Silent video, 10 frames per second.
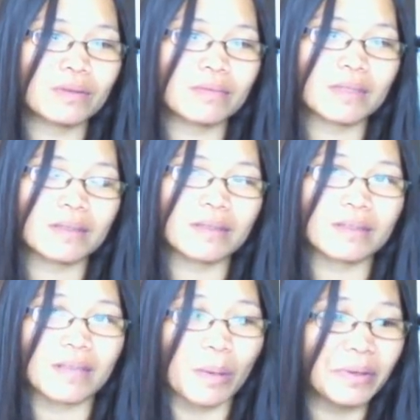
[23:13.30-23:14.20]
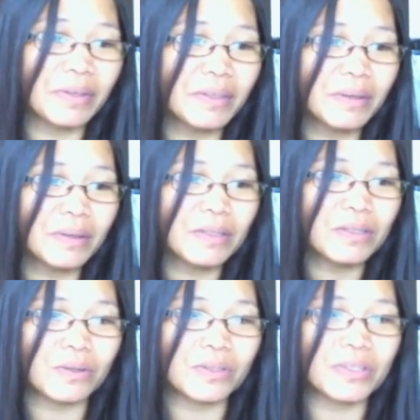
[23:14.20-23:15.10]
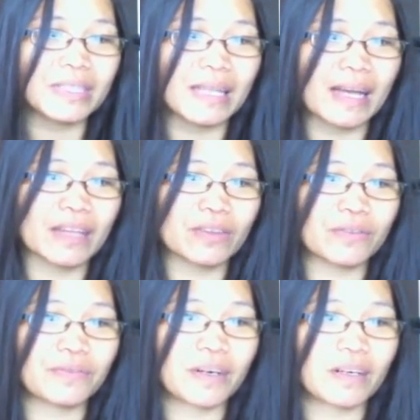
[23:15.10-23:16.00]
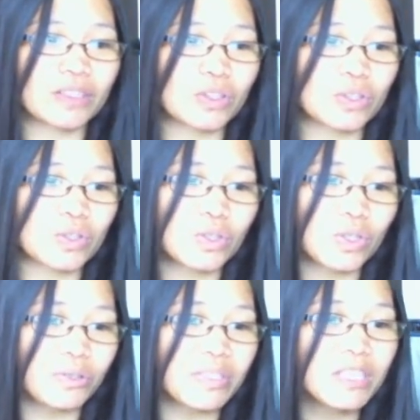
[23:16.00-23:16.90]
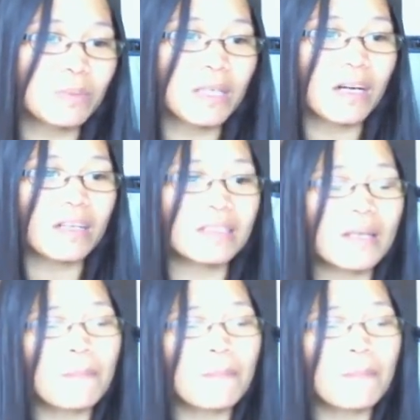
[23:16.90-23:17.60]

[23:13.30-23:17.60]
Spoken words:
it's a summer, so there's a lot of tourists. Because